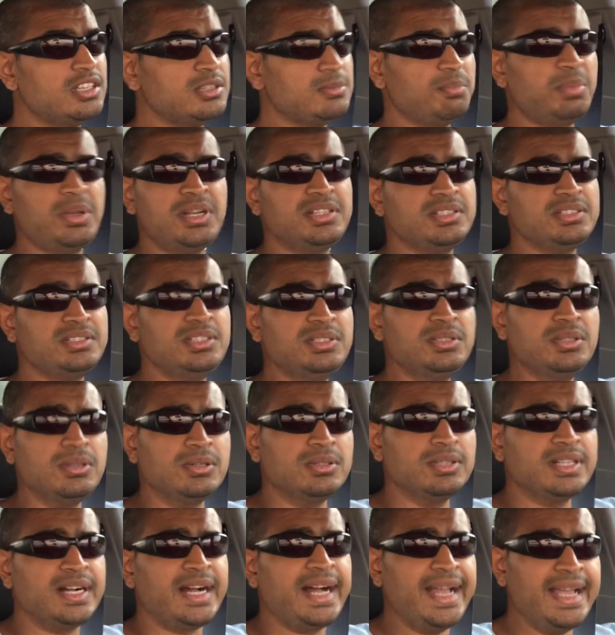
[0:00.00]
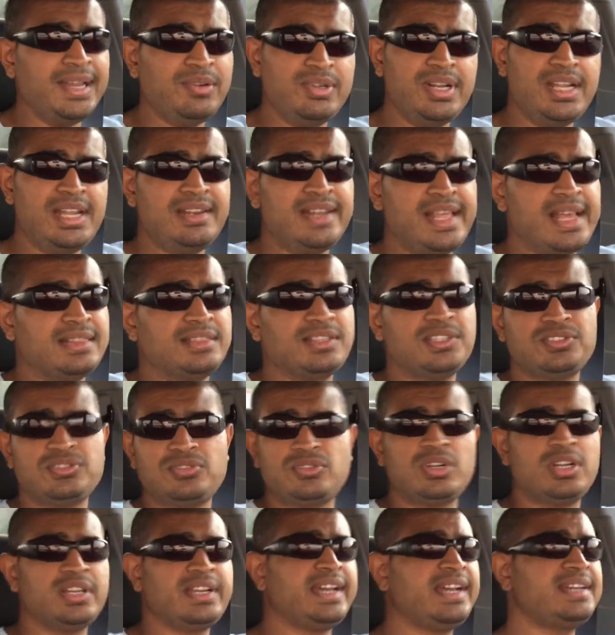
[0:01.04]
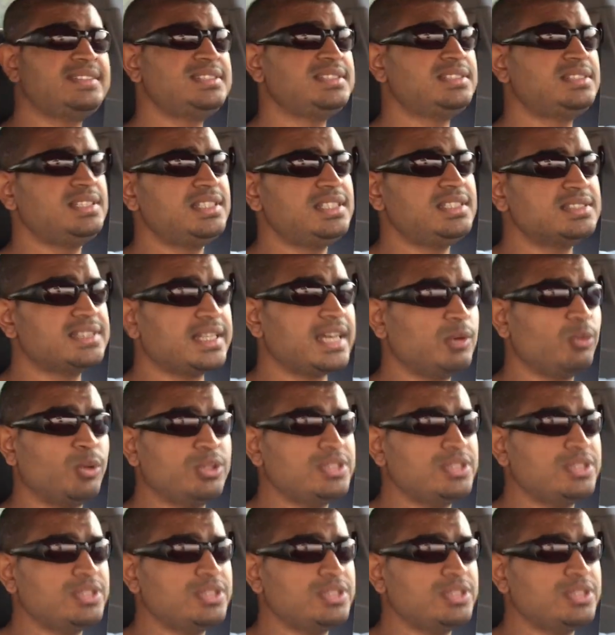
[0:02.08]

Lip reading: But, you know, I really like this truck as it is. I'm